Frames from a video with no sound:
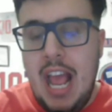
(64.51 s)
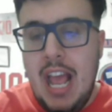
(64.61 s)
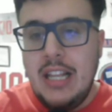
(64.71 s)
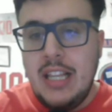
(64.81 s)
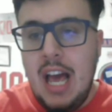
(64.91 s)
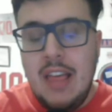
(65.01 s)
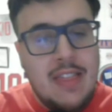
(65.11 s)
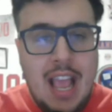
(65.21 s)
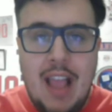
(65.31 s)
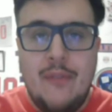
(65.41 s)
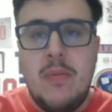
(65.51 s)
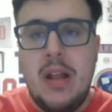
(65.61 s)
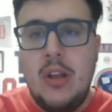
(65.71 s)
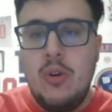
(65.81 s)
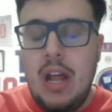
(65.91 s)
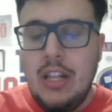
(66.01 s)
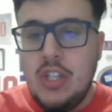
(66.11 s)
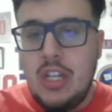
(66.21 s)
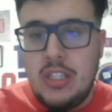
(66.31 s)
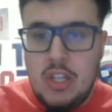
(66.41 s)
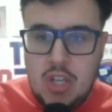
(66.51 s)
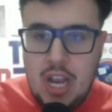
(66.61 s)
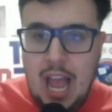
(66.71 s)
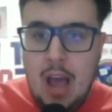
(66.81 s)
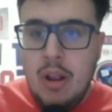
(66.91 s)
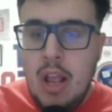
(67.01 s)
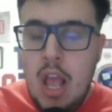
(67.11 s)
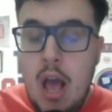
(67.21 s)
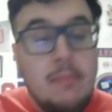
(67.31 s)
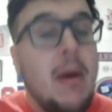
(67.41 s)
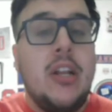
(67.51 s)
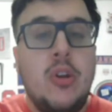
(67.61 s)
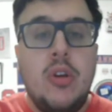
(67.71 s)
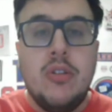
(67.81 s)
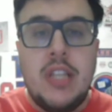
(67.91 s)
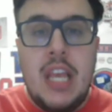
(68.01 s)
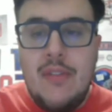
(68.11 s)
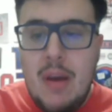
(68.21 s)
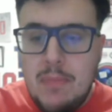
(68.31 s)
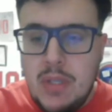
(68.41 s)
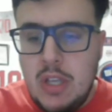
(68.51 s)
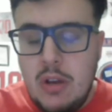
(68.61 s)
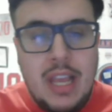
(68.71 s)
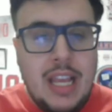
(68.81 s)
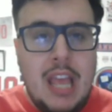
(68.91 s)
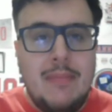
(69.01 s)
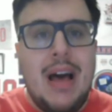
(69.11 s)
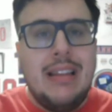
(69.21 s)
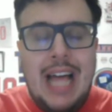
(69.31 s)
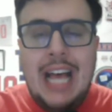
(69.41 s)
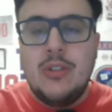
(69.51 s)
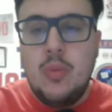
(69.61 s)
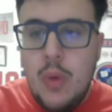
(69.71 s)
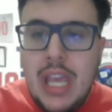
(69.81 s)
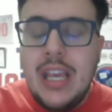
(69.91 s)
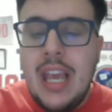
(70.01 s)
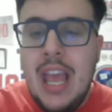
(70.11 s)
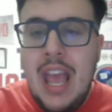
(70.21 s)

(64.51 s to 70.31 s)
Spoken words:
And I thank everybody who got a chance to check out my New Year's Eve episode that came out last week.